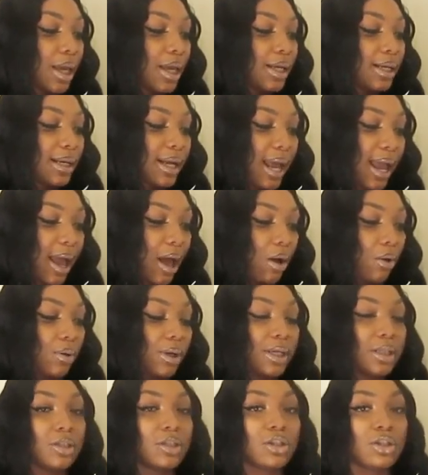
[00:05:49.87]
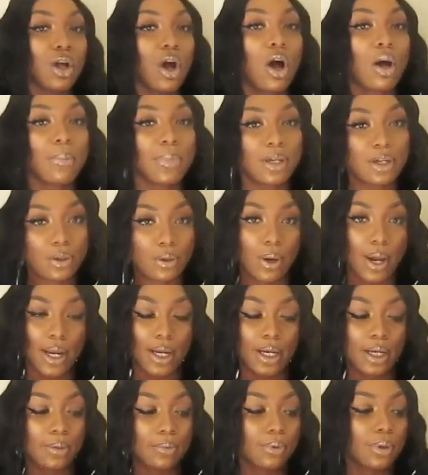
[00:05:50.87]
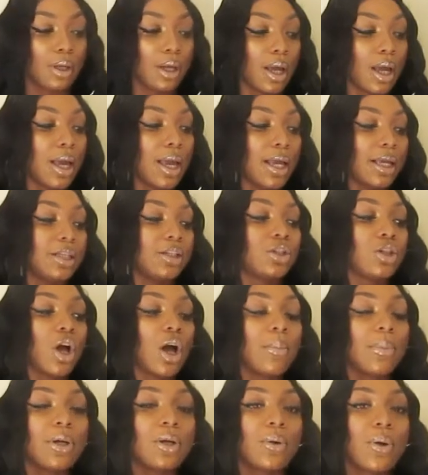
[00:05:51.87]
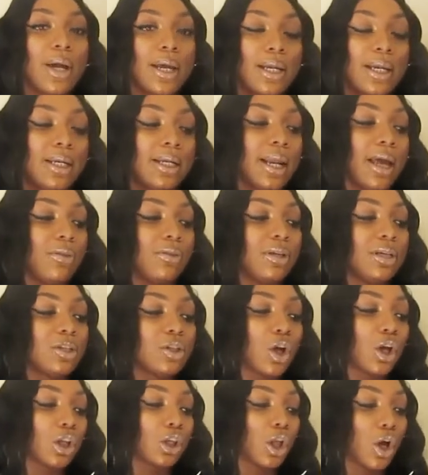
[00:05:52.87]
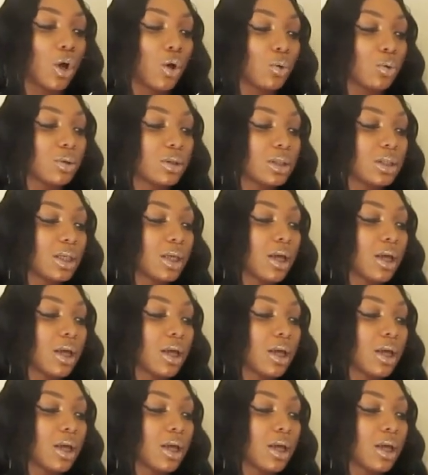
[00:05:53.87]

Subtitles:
Now, installment credit. Installment credit, now these are loans